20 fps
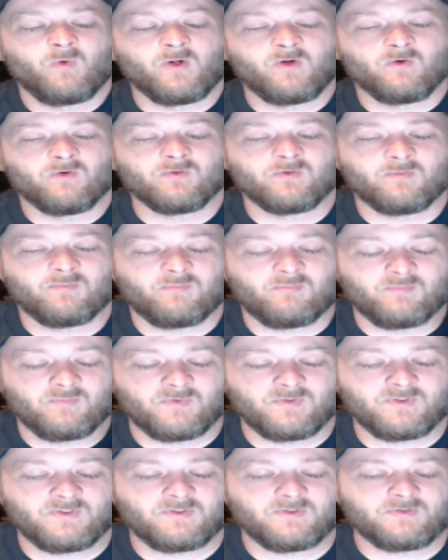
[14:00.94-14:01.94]
going to
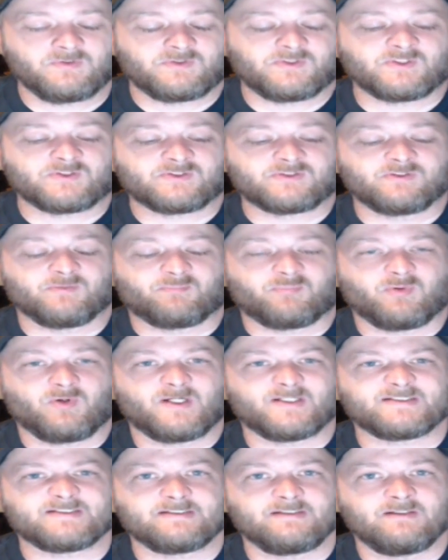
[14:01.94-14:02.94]
just
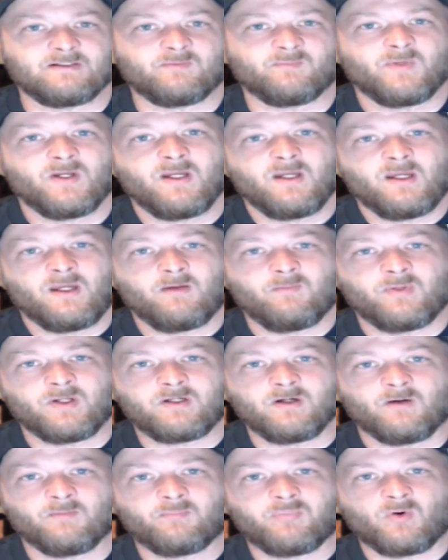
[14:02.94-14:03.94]
suppress them and
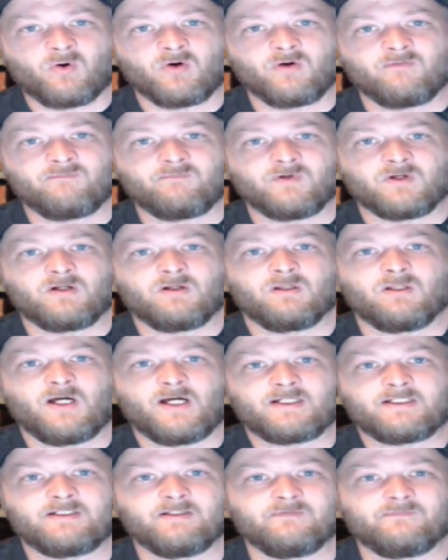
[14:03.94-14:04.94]
become part of the
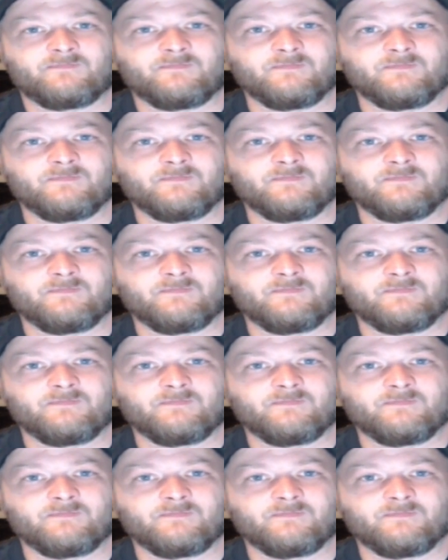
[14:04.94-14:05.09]
collective.